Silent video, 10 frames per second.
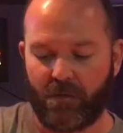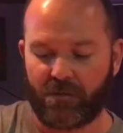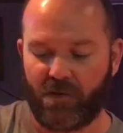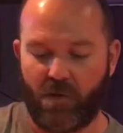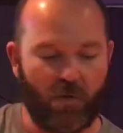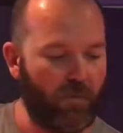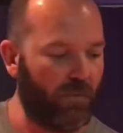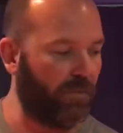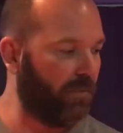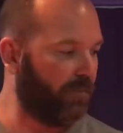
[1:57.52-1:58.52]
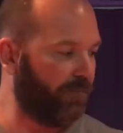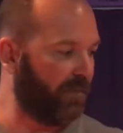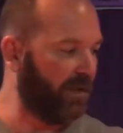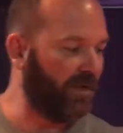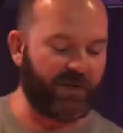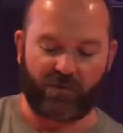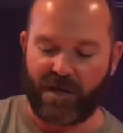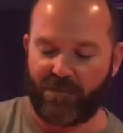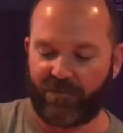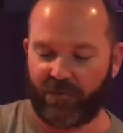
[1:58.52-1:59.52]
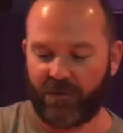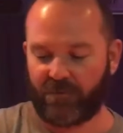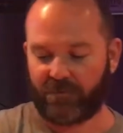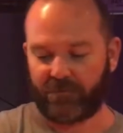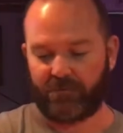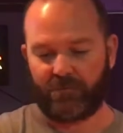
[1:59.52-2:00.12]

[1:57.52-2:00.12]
So, then you just grab a funnel,